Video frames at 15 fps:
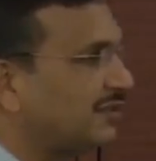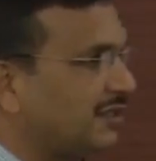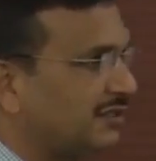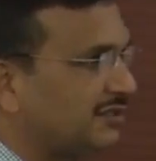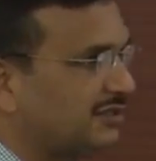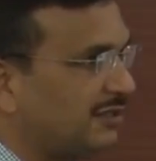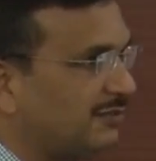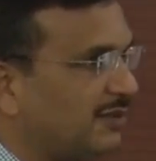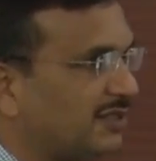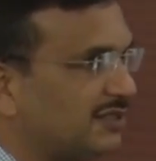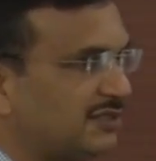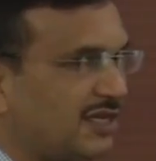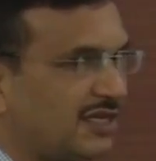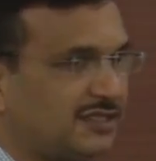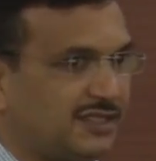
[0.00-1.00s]
customers
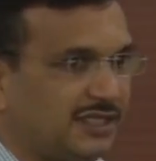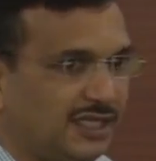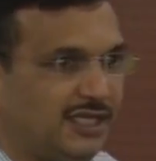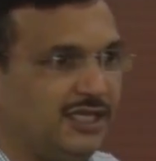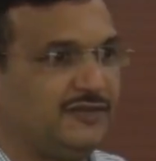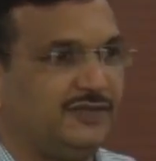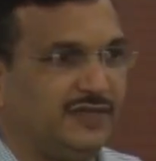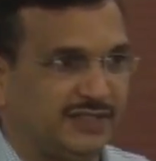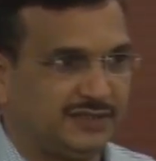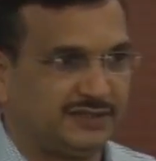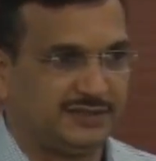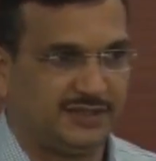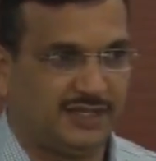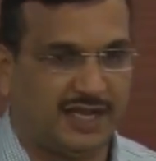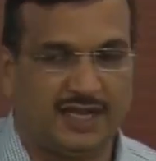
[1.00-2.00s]
are dealing with.
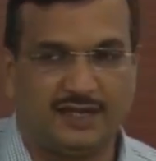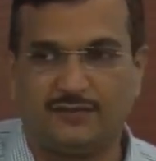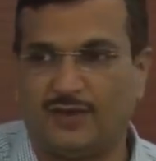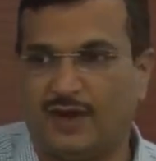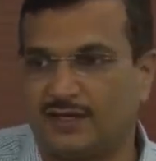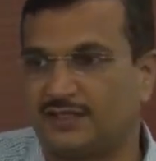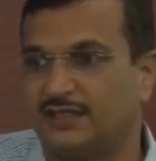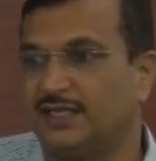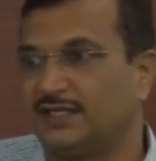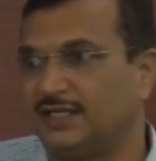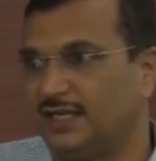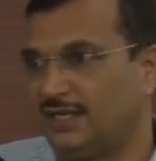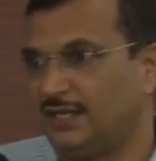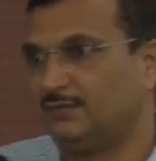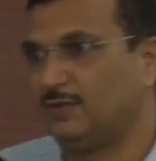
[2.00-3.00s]
and what they
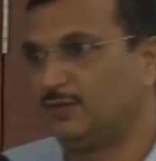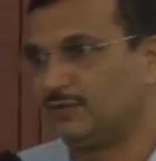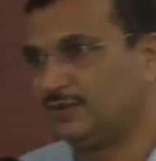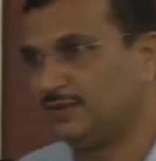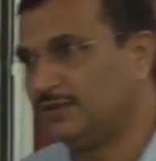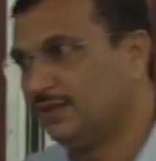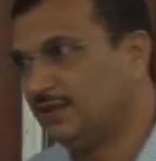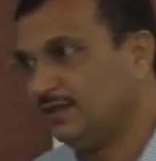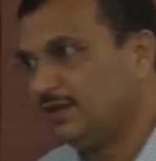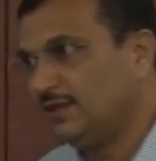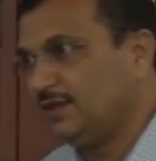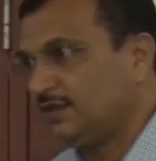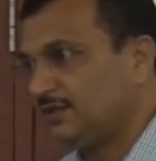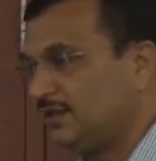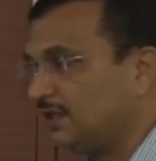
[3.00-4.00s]
care about.
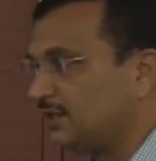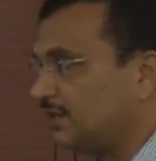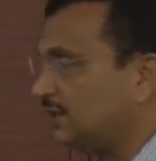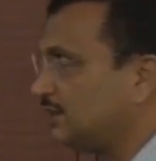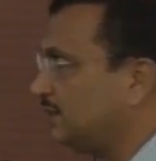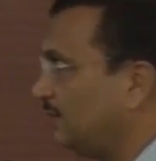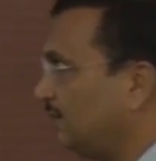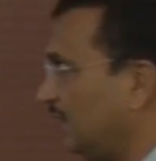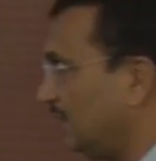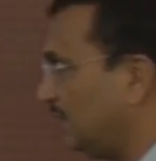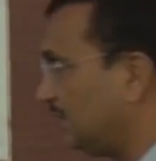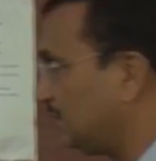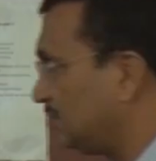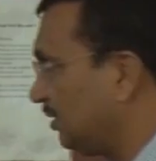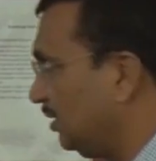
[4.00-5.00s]
The customers,
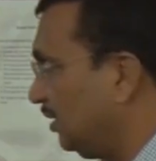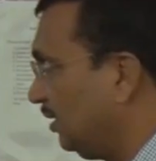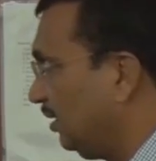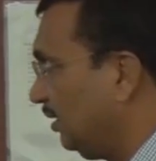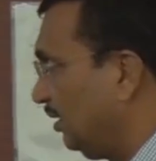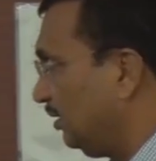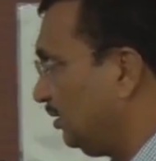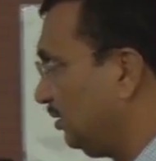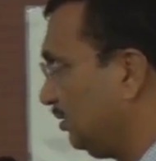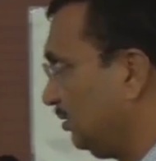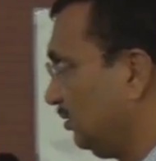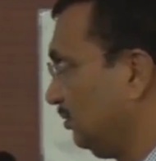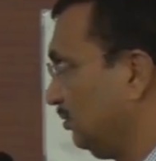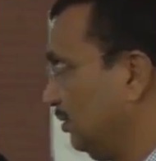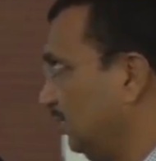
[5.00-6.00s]

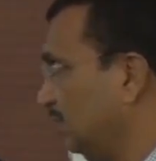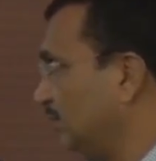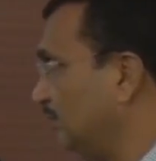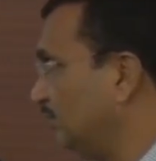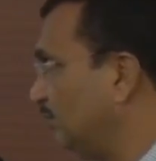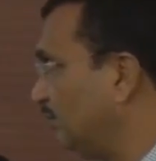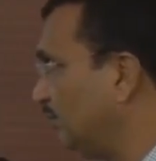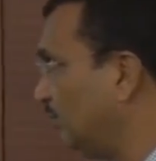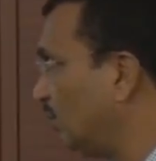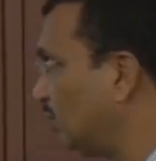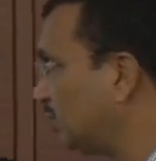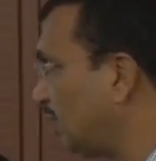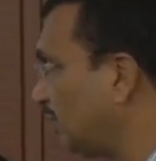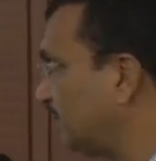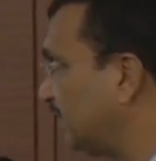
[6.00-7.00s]
in
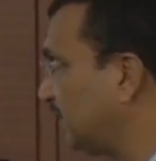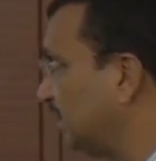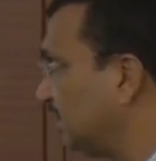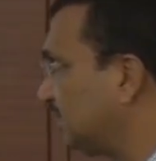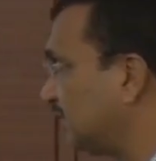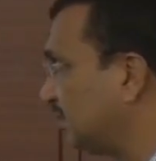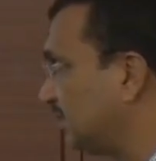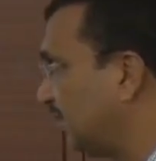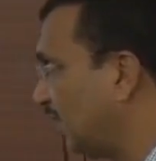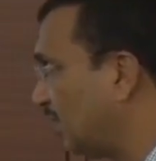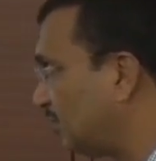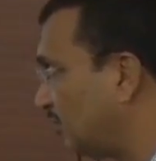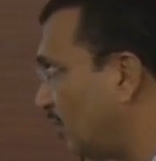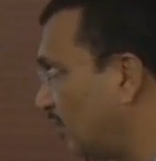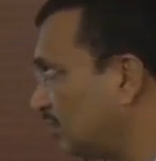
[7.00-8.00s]
most of the cases, they
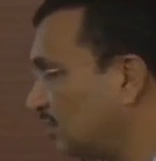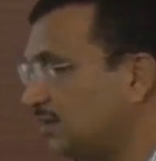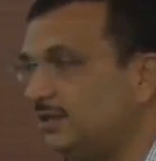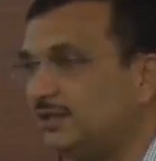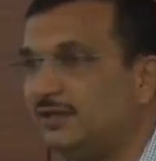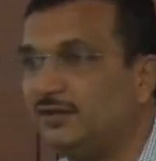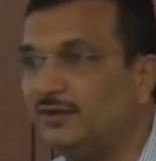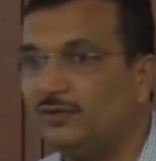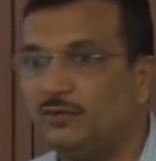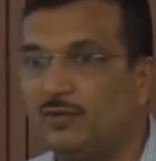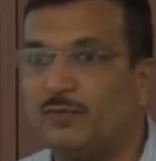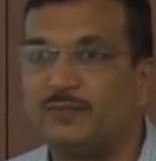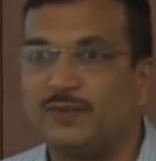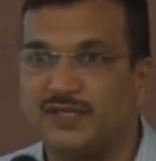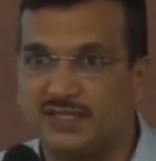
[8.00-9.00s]
are not
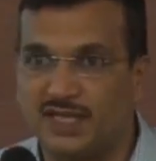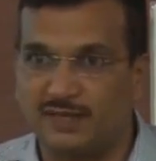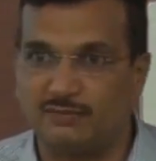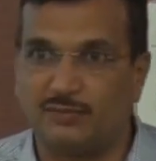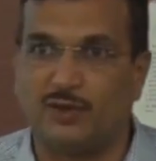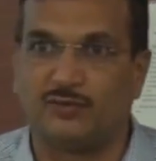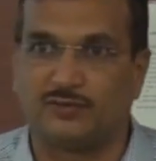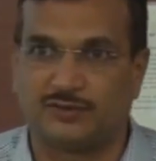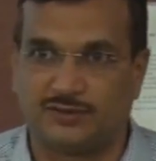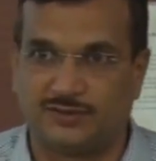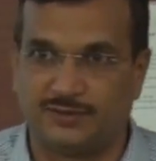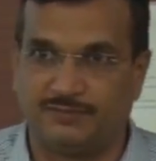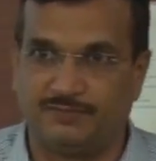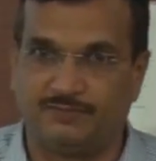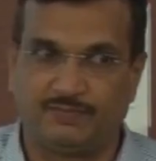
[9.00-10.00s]
opening their mouths.
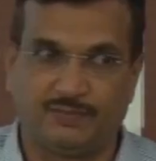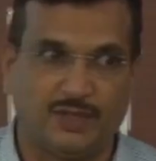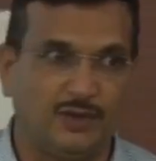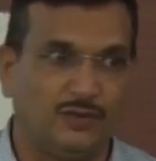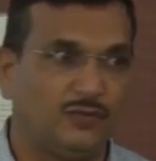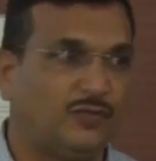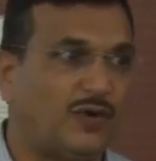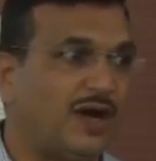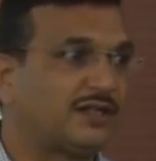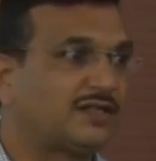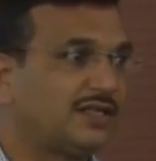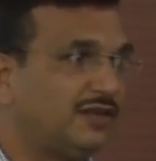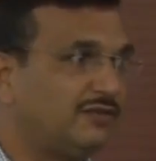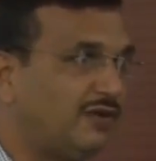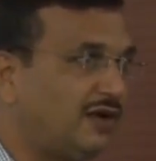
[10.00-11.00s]
What
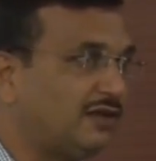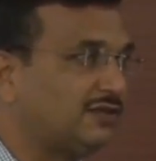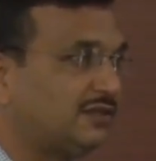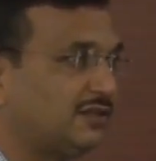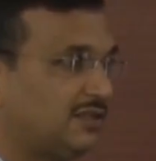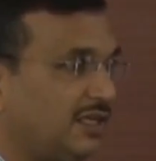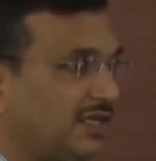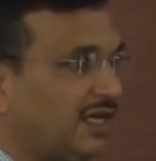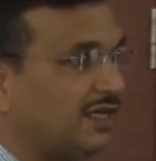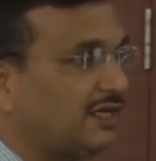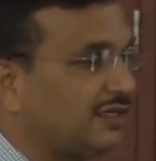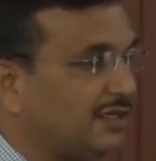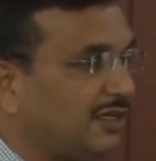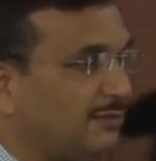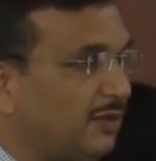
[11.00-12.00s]
they want, they are
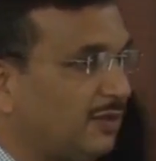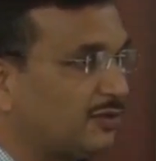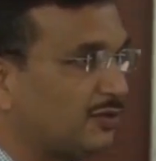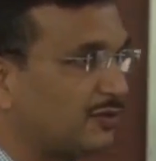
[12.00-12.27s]
unable to